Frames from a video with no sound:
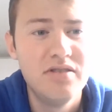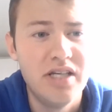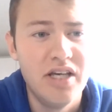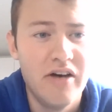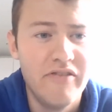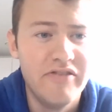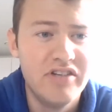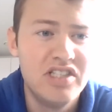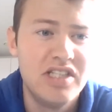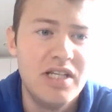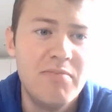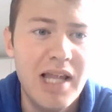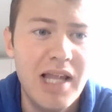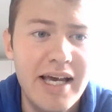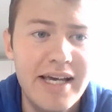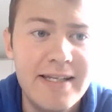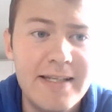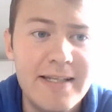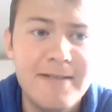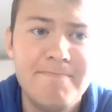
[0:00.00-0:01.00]
He obviously
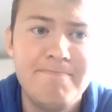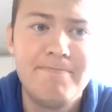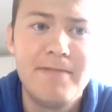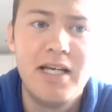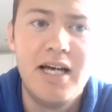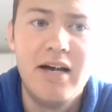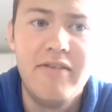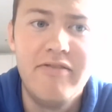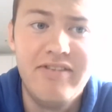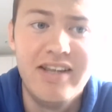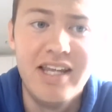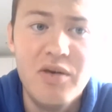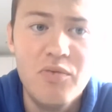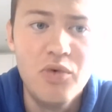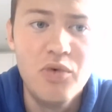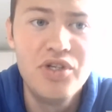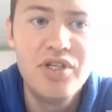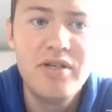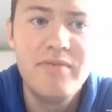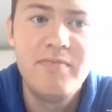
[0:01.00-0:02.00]
played at
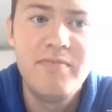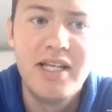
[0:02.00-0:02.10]
Fleetwood